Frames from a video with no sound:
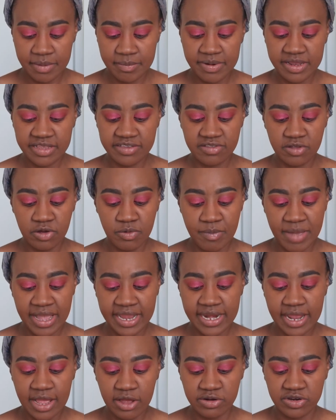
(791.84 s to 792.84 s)
Please don't
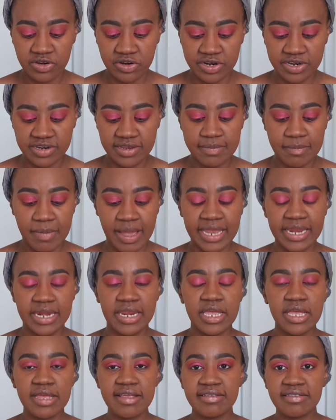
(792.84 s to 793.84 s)
mind how dirty mine
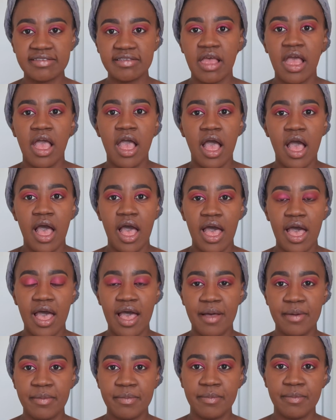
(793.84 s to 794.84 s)
is,
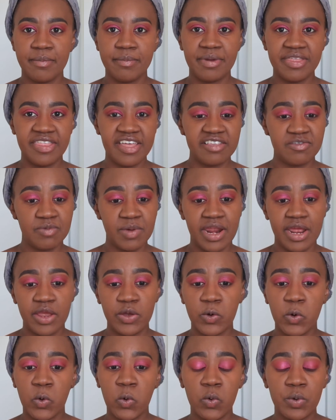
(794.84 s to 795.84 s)
but that's what
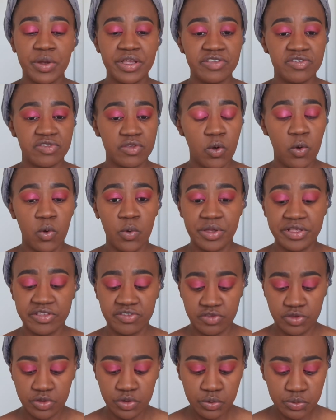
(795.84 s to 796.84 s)
I
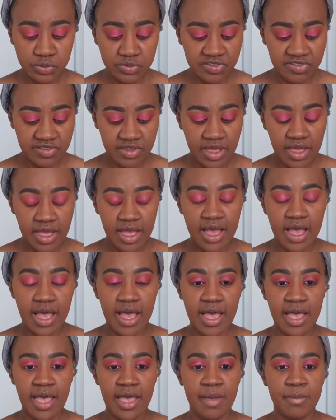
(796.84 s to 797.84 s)
always use.
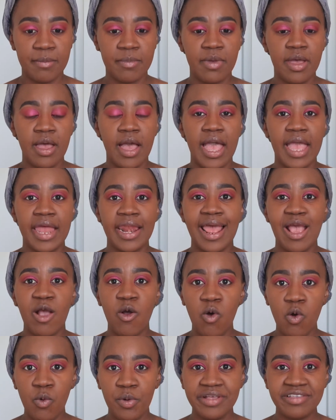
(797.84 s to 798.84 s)
And I
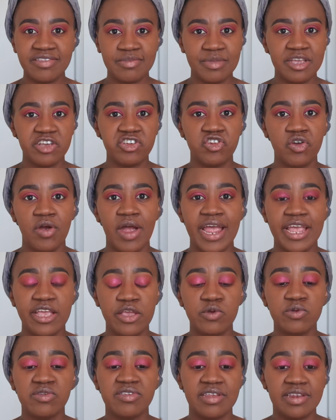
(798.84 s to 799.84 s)
always make sure I
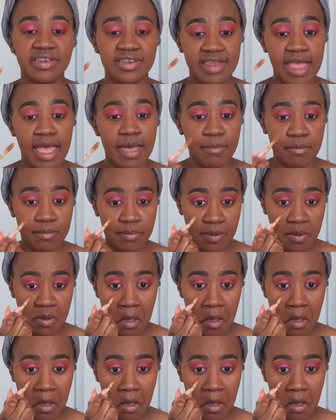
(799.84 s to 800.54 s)
use it damp.